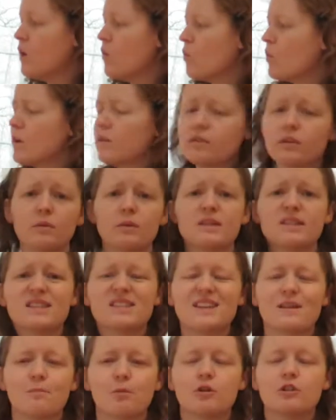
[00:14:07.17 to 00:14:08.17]
One of the
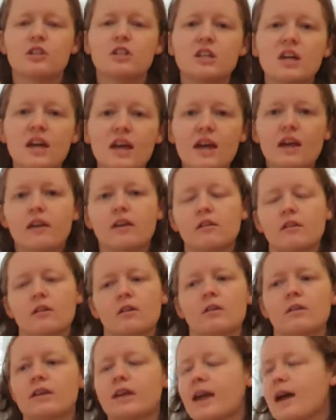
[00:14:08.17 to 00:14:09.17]
reasons I
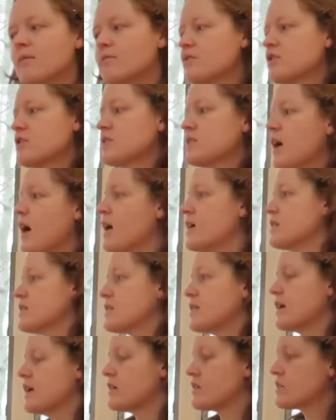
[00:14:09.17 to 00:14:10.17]
particularly
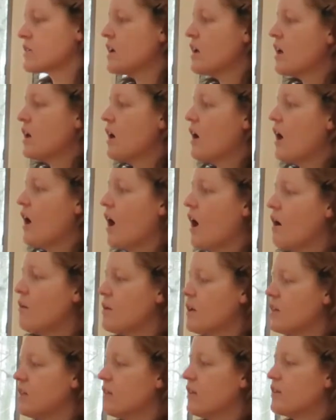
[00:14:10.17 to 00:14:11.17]
emphasize this
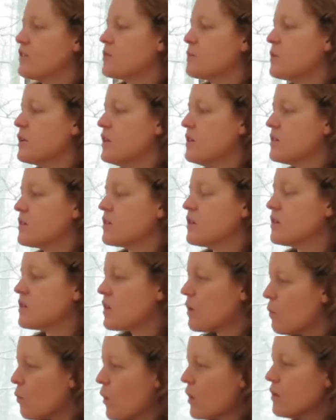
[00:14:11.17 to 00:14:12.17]
in this piece is
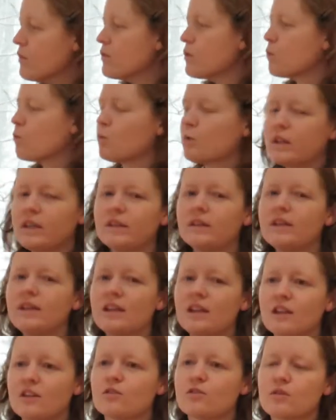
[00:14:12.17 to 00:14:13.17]
that one of the
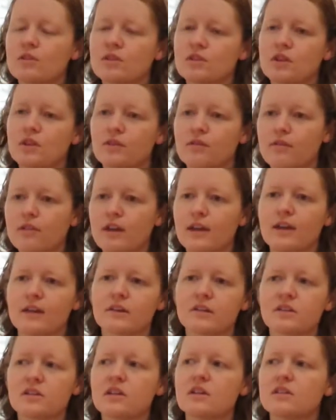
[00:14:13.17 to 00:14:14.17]
really interesting
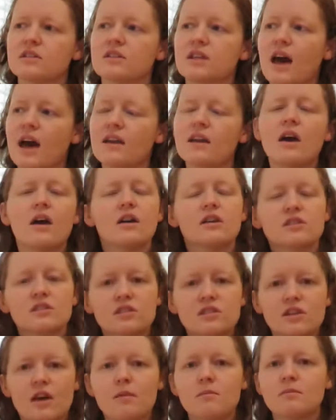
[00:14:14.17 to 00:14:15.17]
things is that
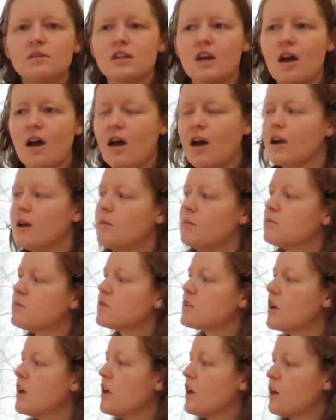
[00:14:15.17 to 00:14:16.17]

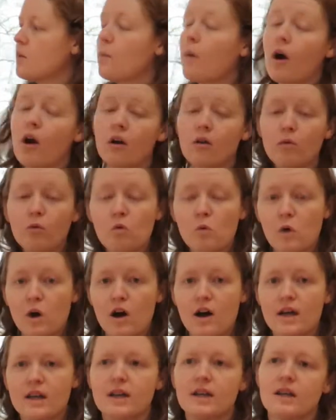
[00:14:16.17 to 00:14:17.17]
sometimes part
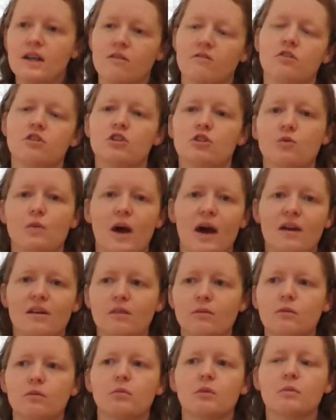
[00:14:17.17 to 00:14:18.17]
one in the
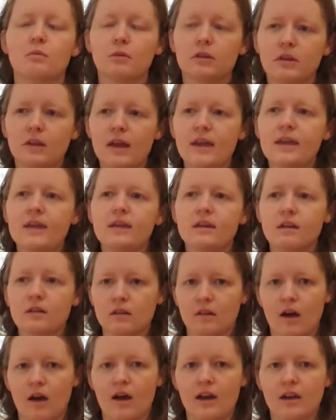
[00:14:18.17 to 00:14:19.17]
duet will be playing a
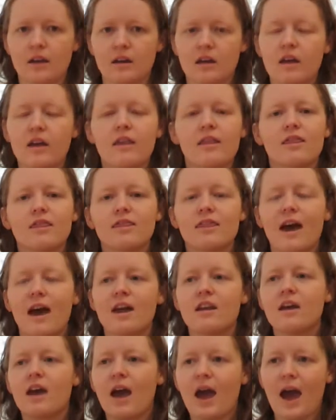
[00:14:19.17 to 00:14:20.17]
line
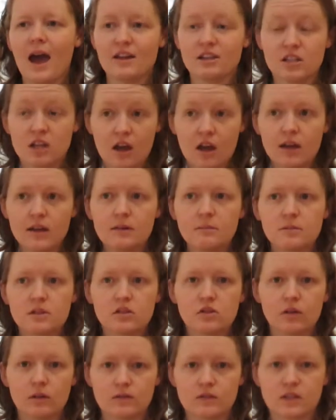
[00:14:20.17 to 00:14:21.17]
that at times
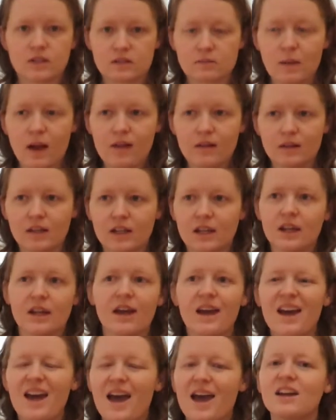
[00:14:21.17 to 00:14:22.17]
serves as
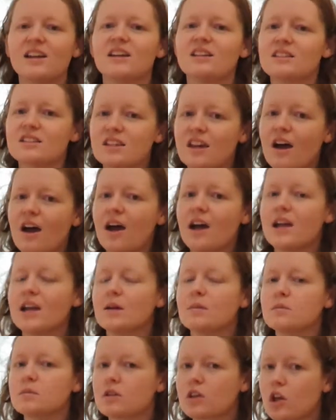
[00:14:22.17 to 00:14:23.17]
melody and at
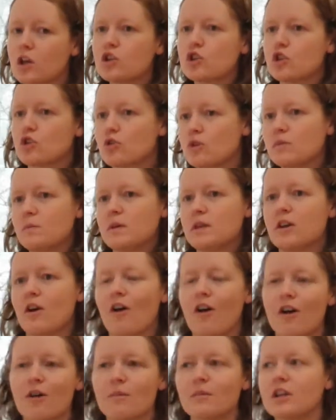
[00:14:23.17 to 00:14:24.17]
times should be
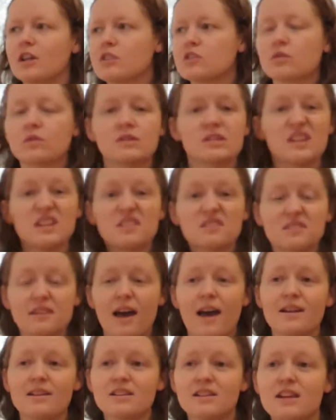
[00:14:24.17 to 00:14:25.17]
harmony. So it's the
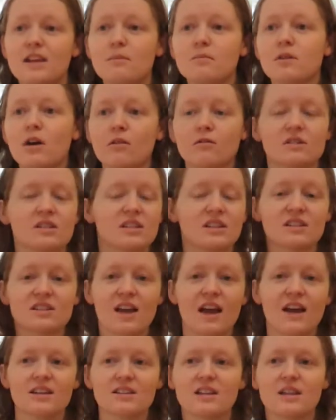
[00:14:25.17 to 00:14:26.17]
exact same notes, the
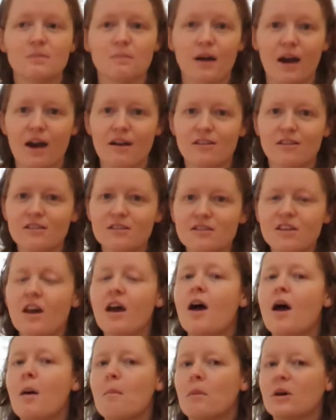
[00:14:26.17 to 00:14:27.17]
exact same patterns,
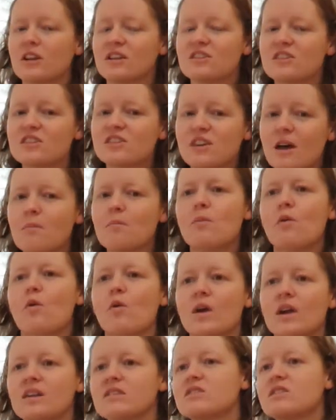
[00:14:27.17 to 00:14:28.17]
but at some
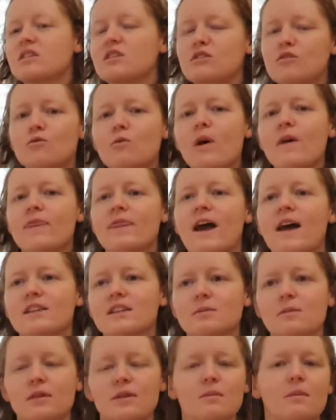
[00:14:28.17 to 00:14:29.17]
points you want that
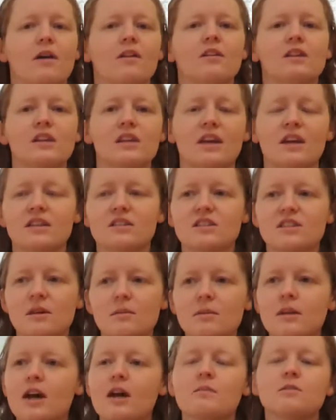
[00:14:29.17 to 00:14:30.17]
to be the melody, and
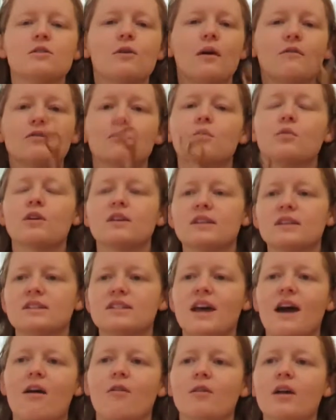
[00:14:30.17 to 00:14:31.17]
sometimes you have to bring it
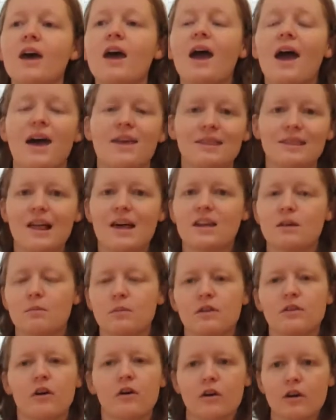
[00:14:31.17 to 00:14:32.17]
down and let it
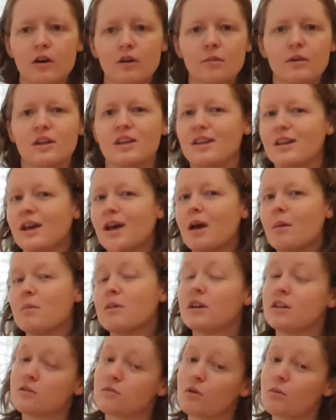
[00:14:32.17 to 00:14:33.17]
be the harmony
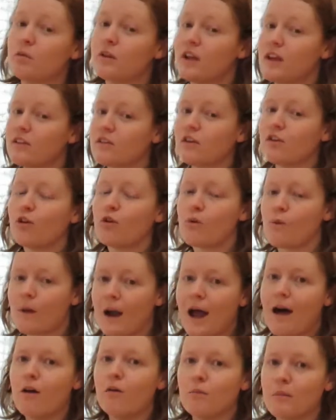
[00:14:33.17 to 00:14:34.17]
because we're playing the
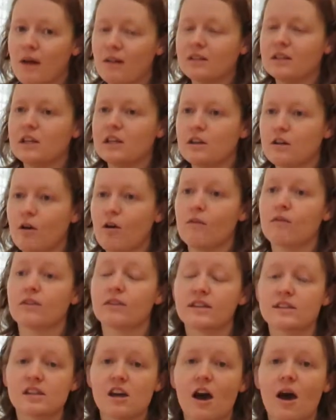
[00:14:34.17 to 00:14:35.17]
chorale melody over
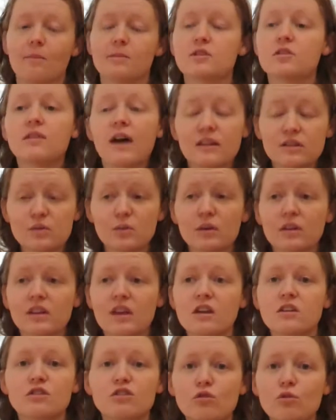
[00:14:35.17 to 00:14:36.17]
the top. So that's
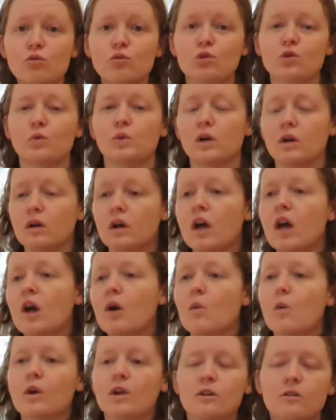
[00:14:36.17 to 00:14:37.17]
really unusual,
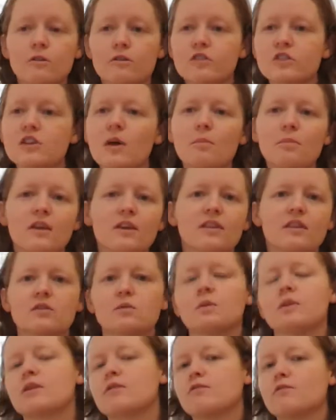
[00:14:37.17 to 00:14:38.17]
where you have something
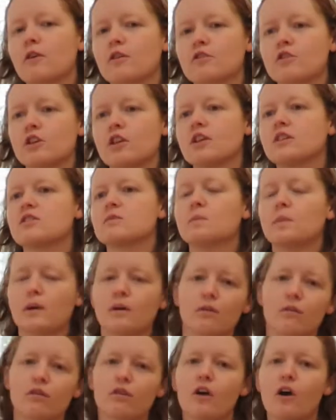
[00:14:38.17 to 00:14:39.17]
that's really functioning as
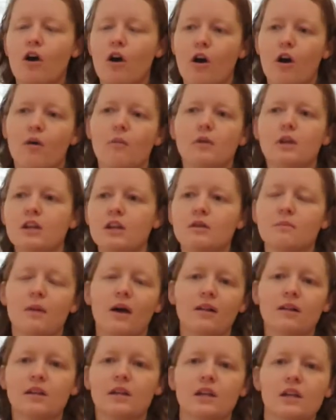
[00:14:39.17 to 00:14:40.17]
both harmony and
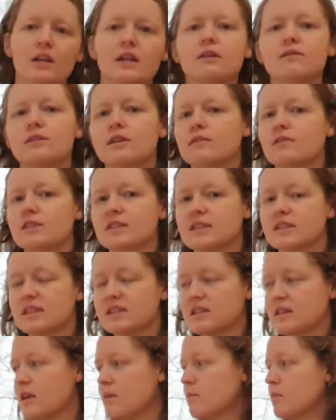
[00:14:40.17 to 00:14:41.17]
melody, even if it's the
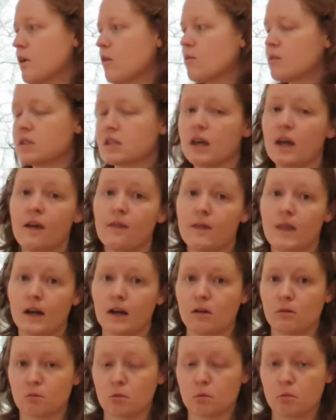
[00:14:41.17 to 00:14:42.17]
same notes
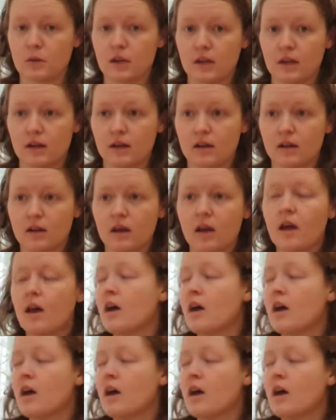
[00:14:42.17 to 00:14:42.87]
that are repeated.